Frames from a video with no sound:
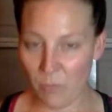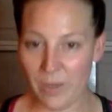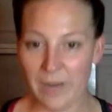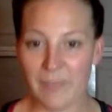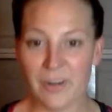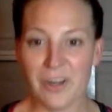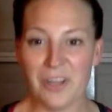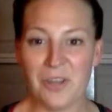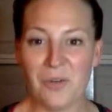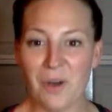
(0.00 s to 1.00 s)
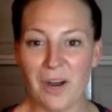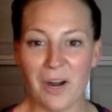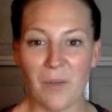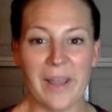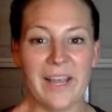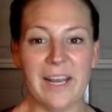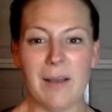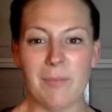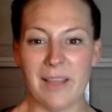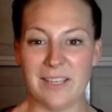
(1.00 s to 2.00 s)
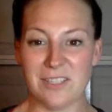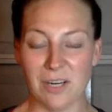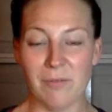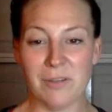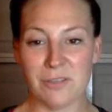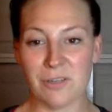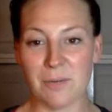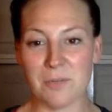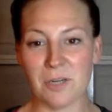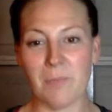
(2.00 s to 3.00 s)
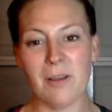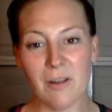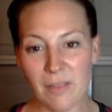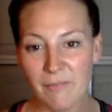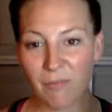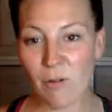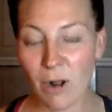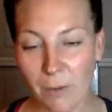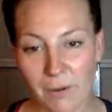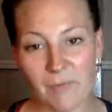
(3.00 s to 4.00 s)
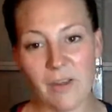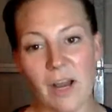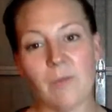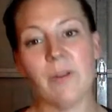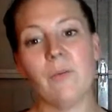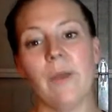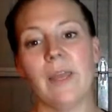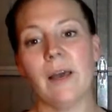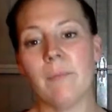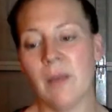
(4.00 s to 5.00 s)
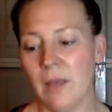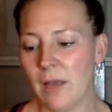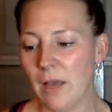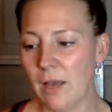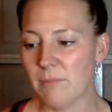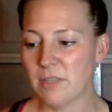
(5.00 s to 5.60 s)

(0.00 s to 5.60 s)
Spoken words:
Whenever you are waking up, like start with the scripture. Put on the full armor of God when you wake up.